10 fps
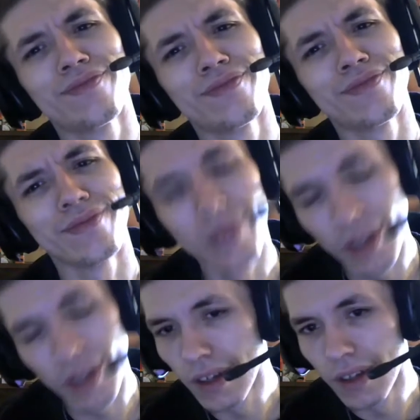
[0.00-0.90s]
I don't know.
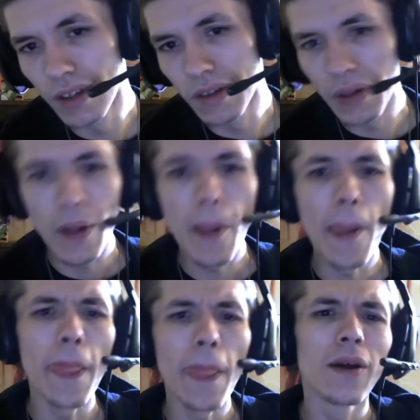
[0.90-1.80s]
Has there been an
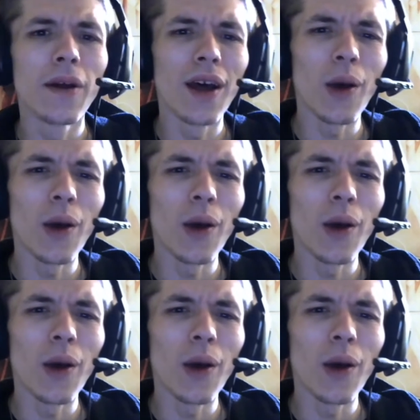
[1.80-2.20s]
anime that kept it real?